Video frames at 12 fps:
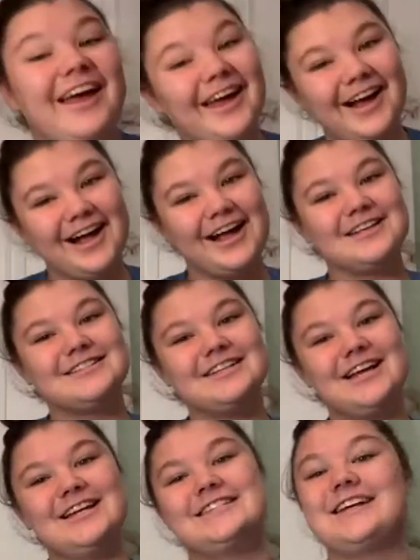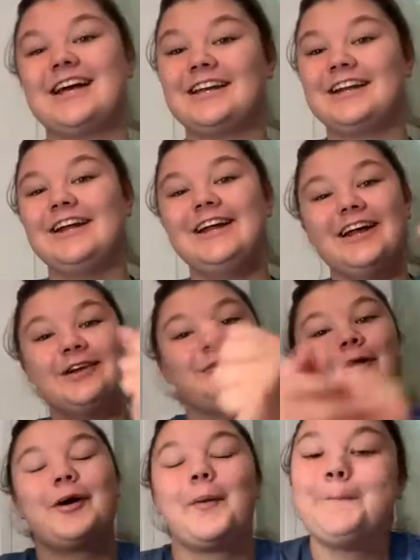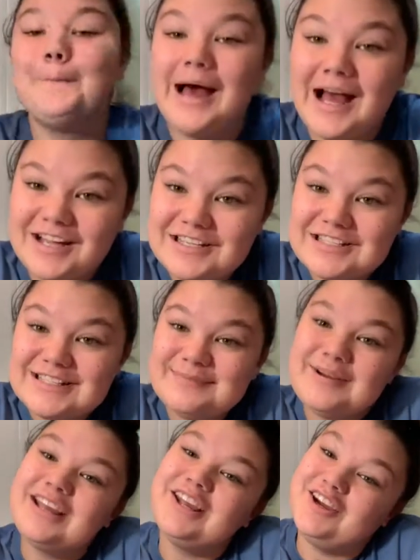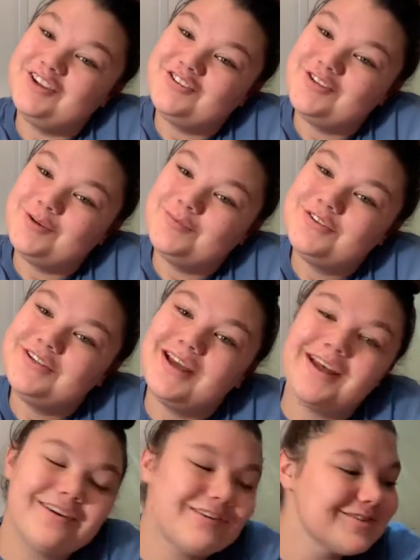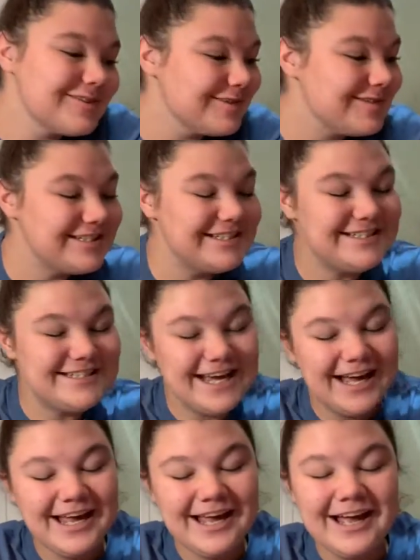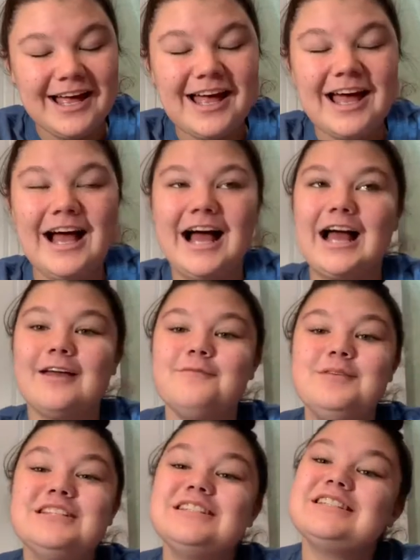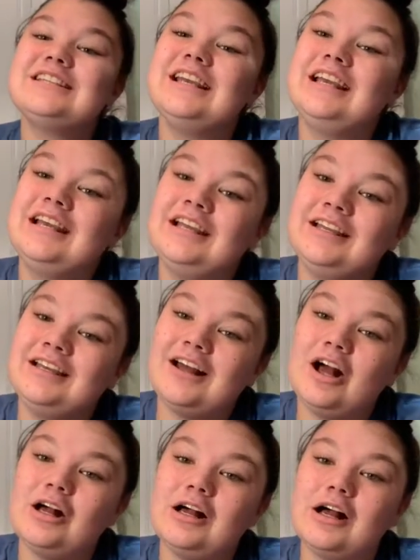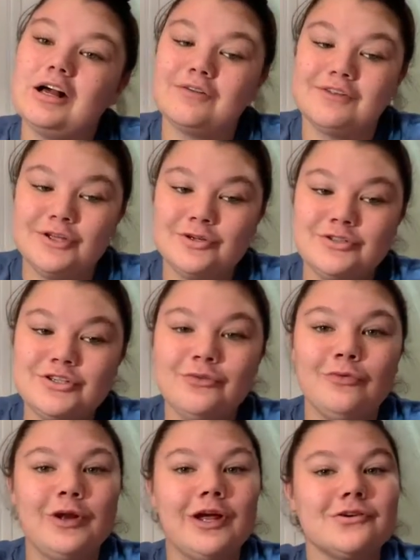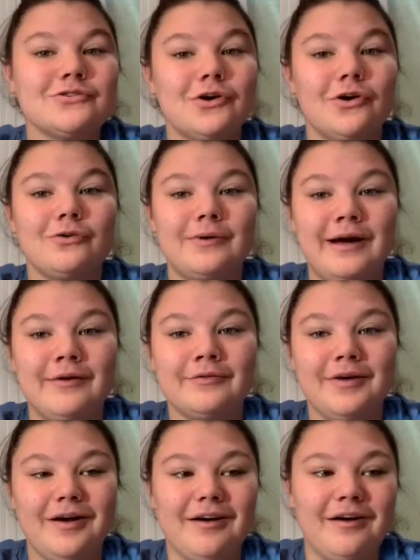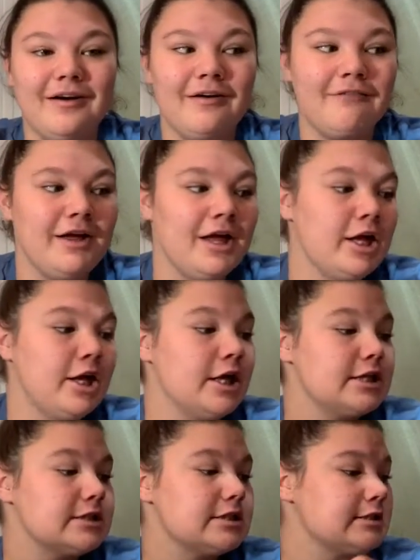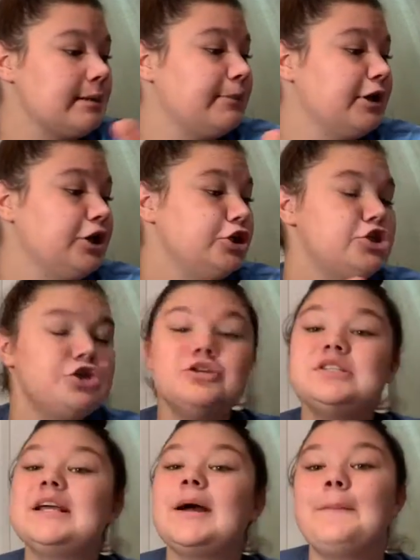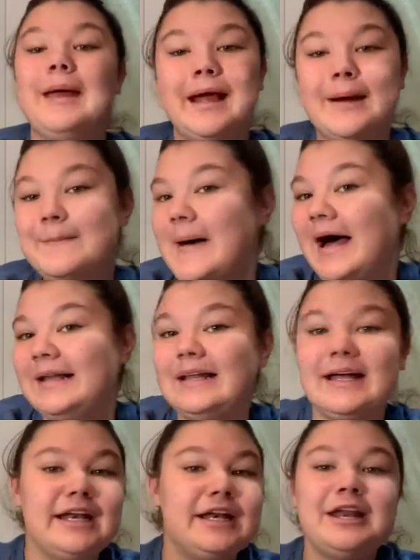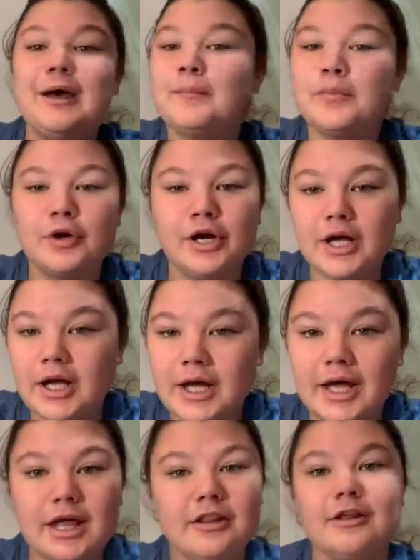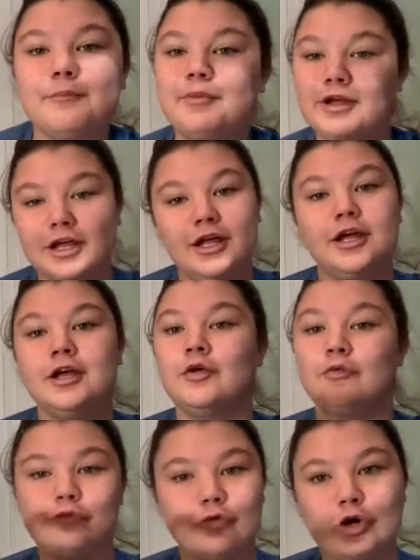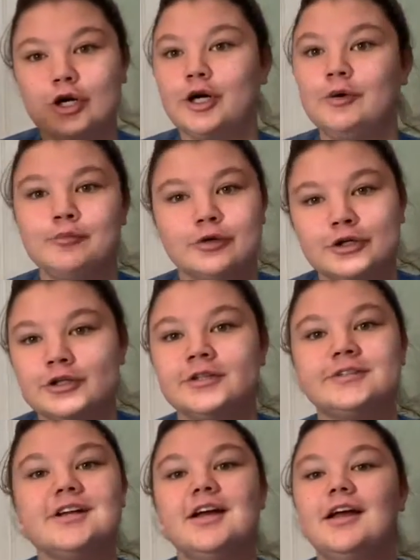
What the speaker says: Hey guys, it's Kennedy and welcome back to my YouTube channel. So today I've been seeing YouTube videos go around of somebody choosing a makeup palette, numbering it, and then picking four numbers